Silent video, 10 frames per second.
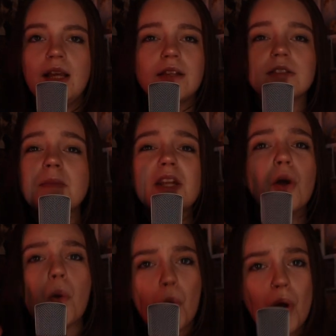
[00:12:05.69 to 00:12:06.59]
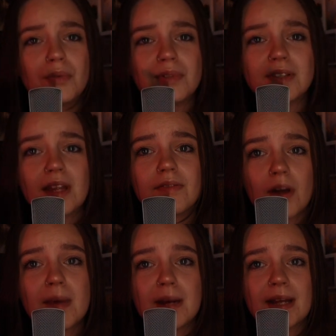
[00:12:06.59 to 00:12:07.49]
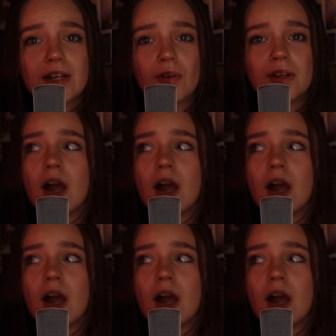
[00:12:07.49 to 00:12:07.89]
some of the quotes that have come out of Magnolia,